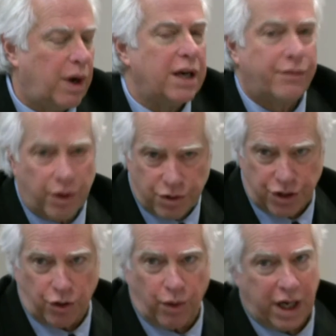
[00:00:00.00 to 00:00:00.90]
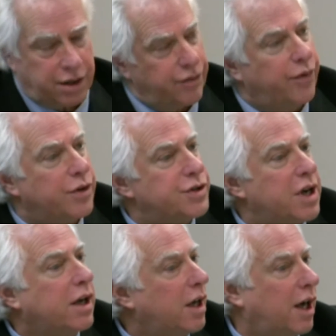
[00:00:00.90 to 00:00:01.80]
great if there was a grant for
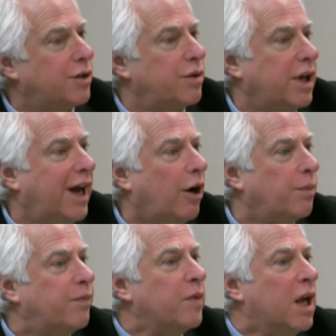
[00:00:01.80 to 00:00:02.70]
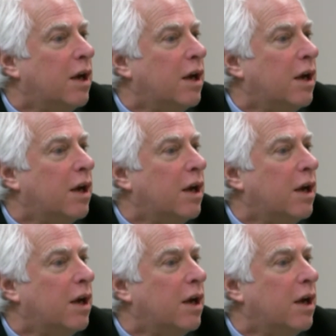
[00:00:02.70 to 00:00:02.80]
psychiatric help